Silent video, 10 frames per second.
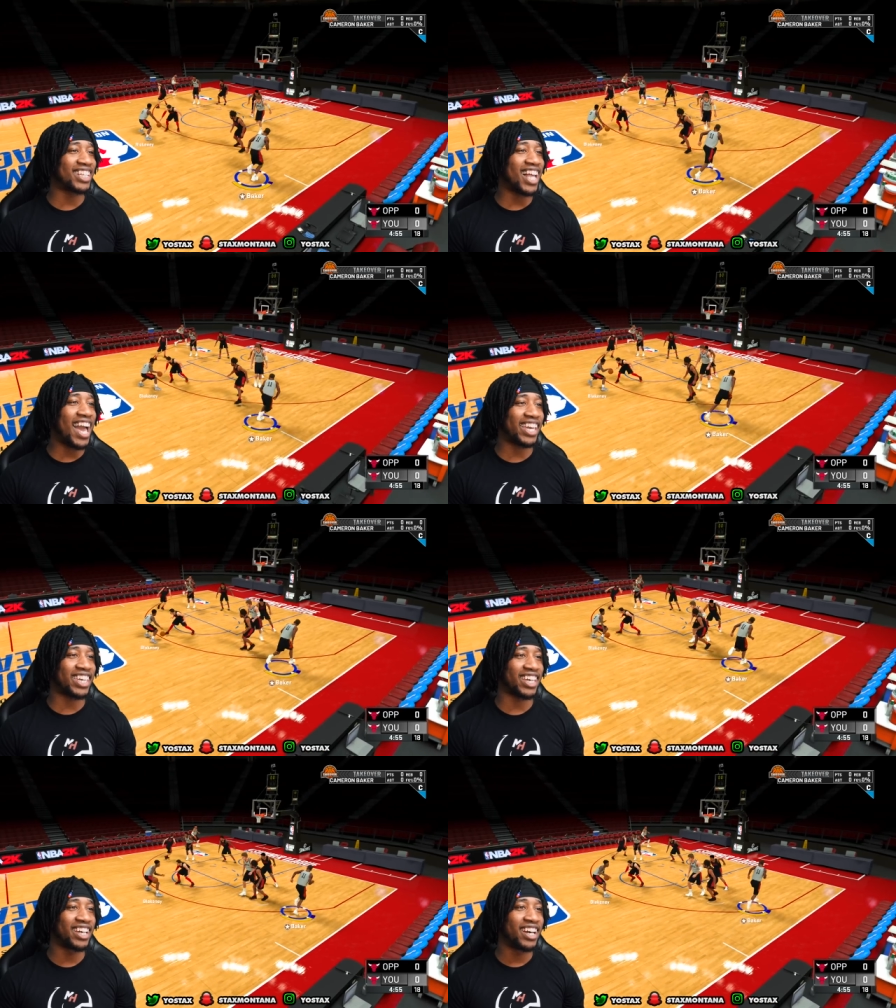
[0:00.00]
of like
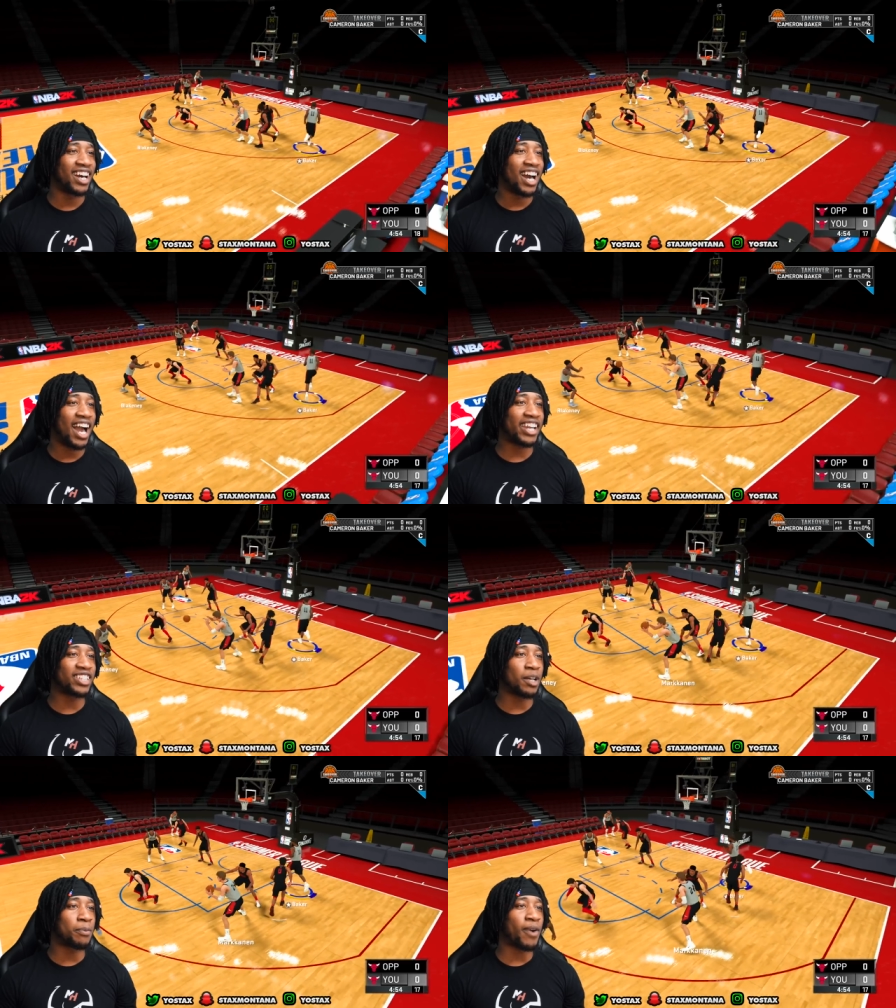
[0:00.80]
it. I
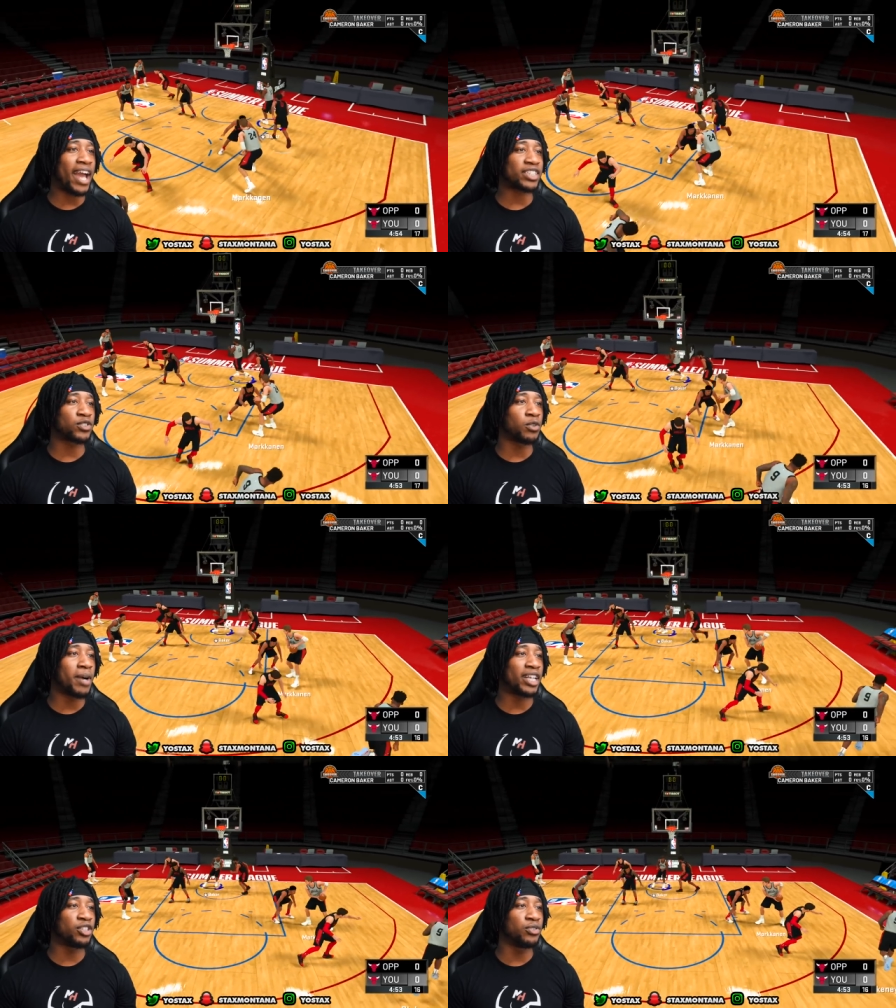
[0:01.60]
get to practice with
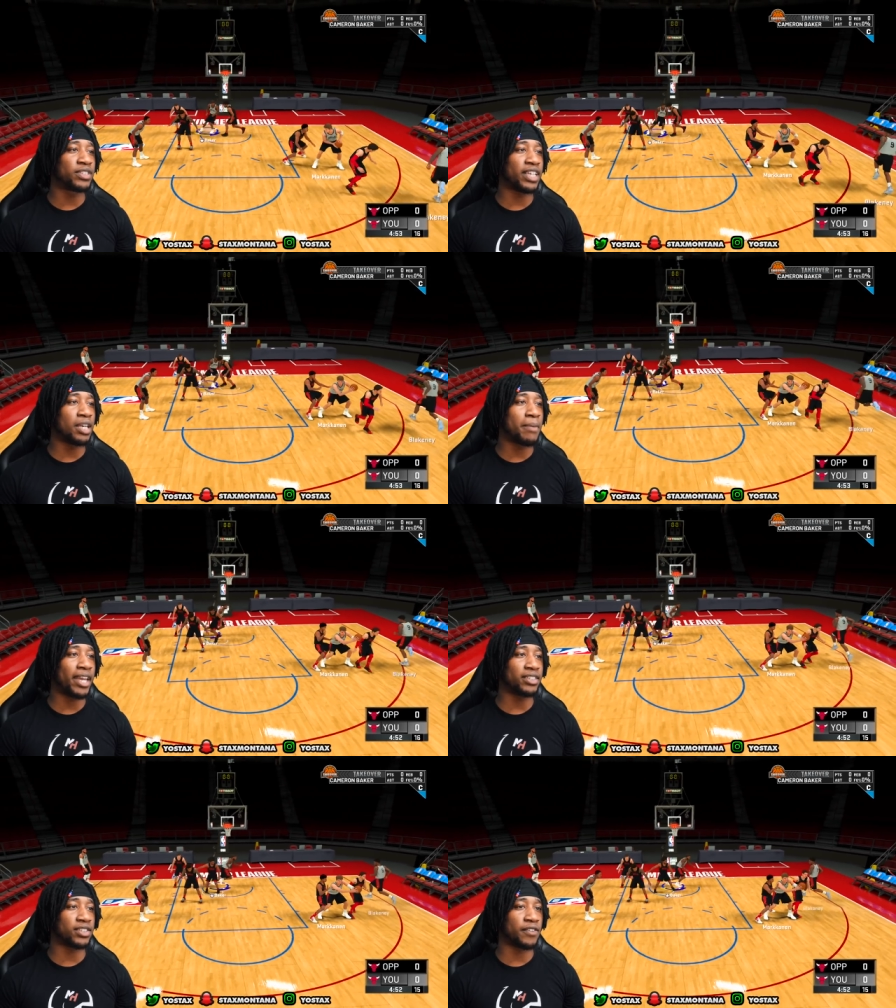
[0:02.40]
my new
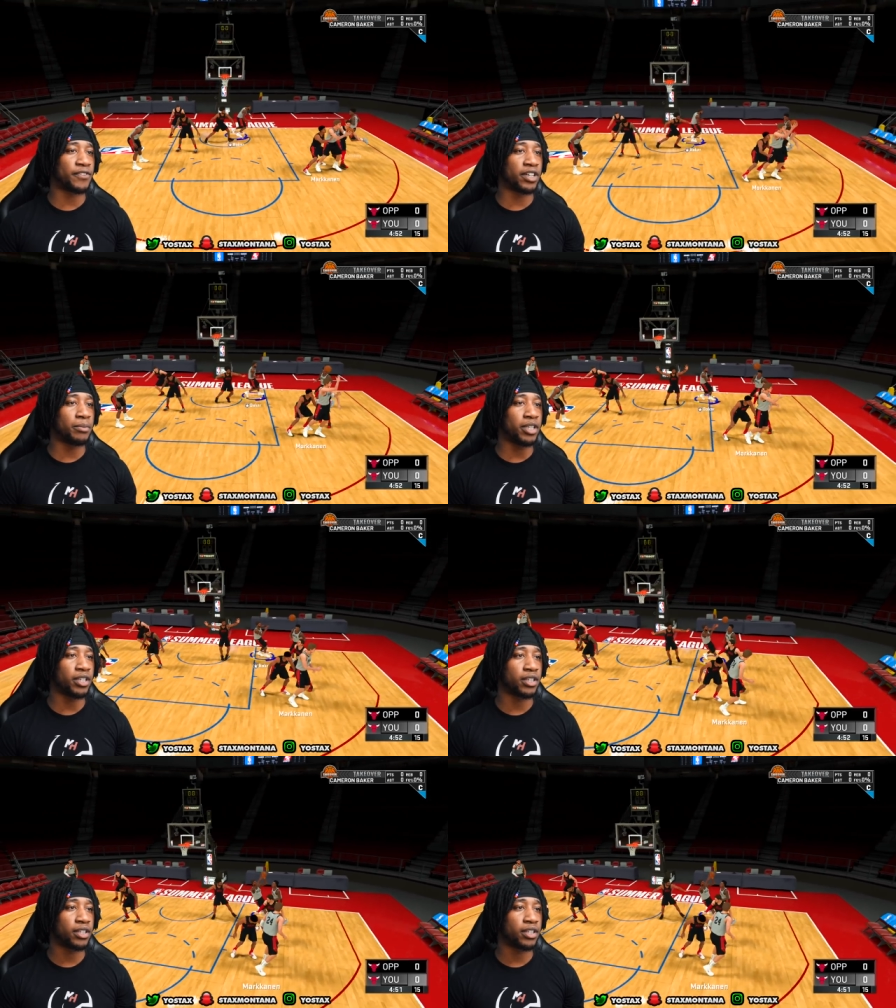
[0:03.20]
teammates, you feel me?